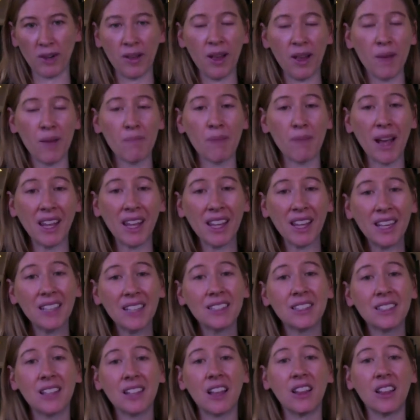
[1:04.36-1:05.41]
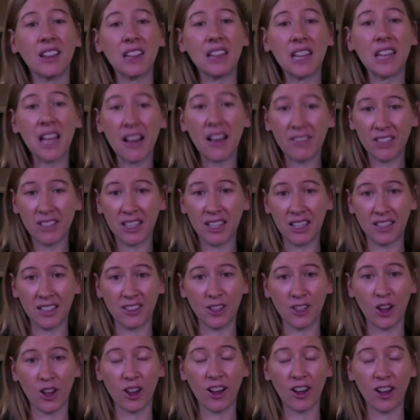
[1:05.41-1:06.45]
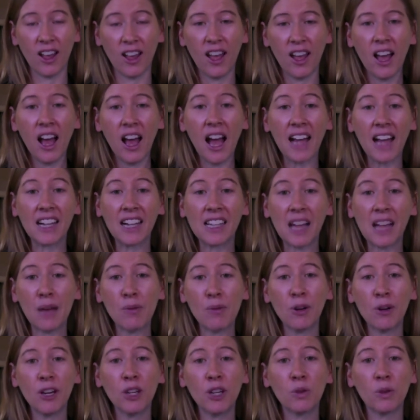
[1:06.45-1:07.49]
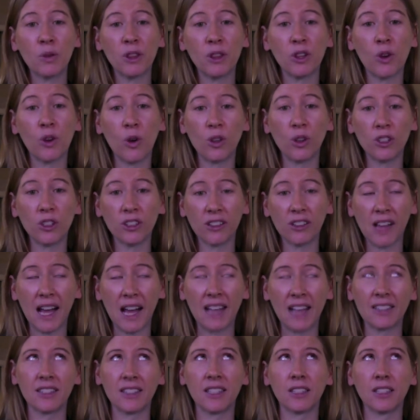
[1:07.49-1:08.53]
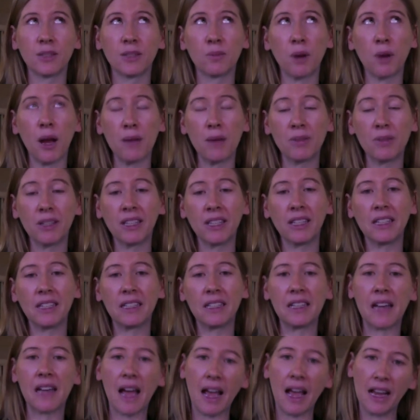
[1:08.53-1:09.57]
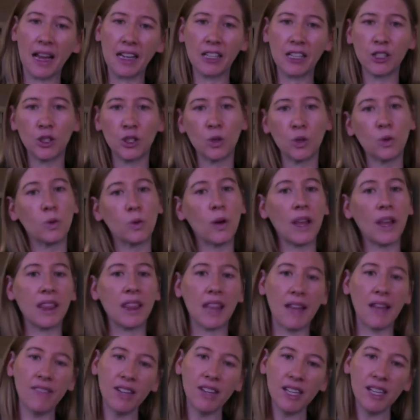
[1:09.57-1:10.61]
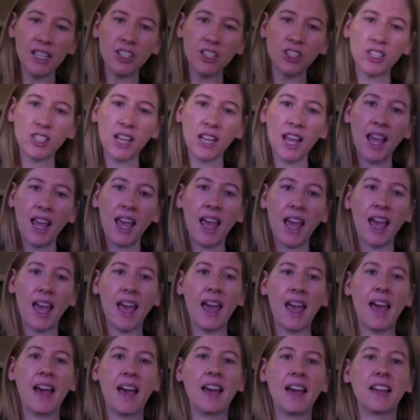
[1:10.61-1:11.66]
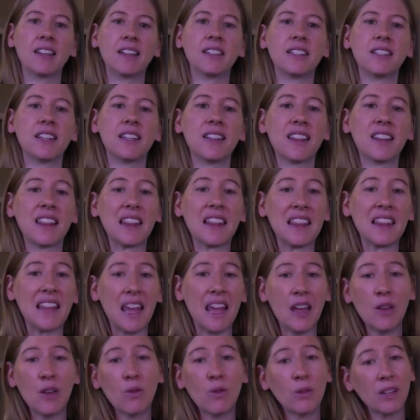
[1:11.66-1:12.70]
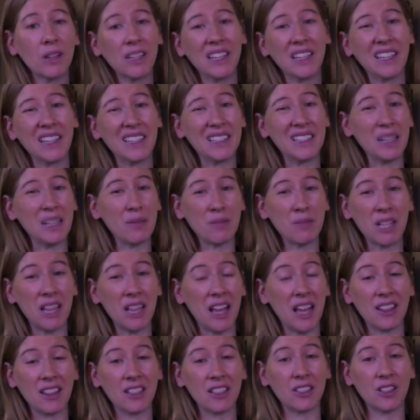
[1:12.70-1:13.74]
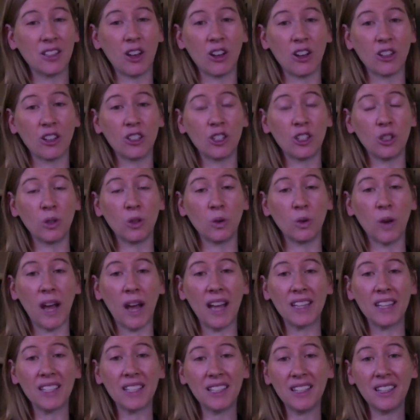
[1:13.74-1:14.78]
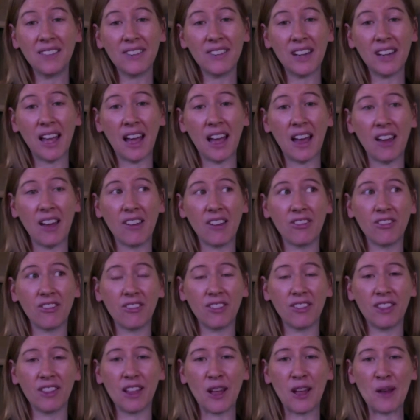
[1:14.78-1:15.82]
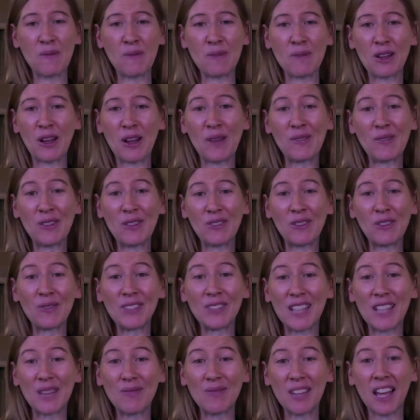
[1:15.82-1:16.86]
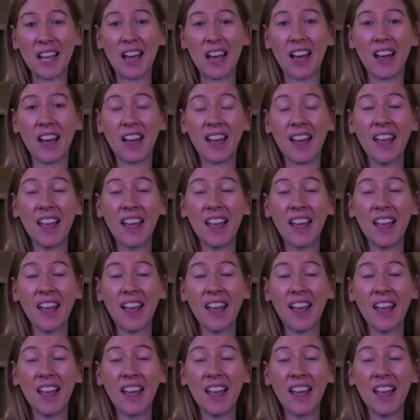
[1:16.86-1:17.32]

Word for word: My kids loved this song. I collaborated with an older class that's probably 9 to 11 ish, and they really seemed to like this song too. I did even have um, a couple of them send me a